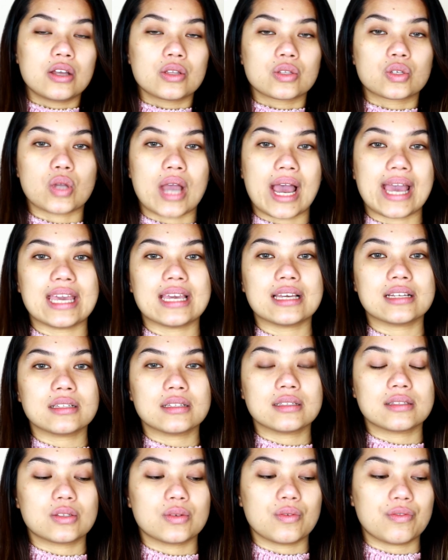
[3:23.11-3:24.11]
trying
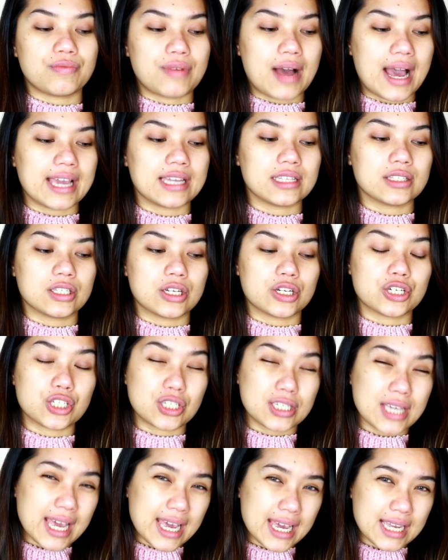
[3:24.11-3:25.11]
to find their
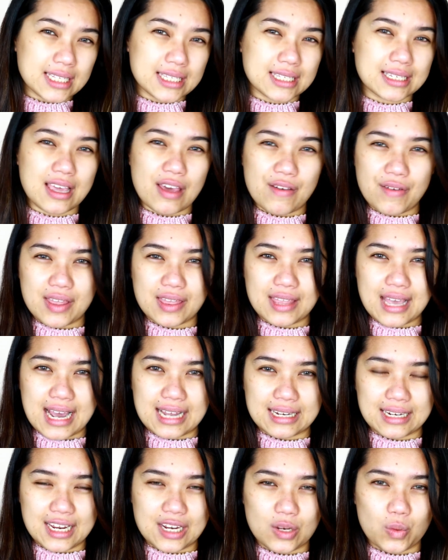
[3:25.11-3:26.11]
shades given
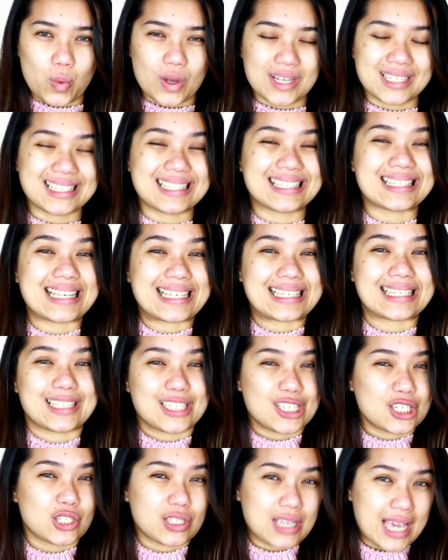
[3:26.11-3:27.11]
that it was
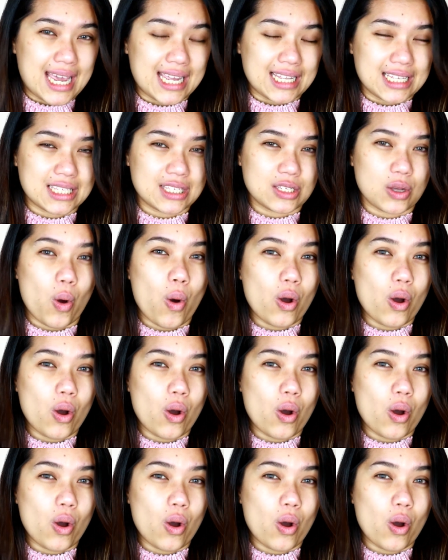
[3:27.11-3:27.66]
60 shades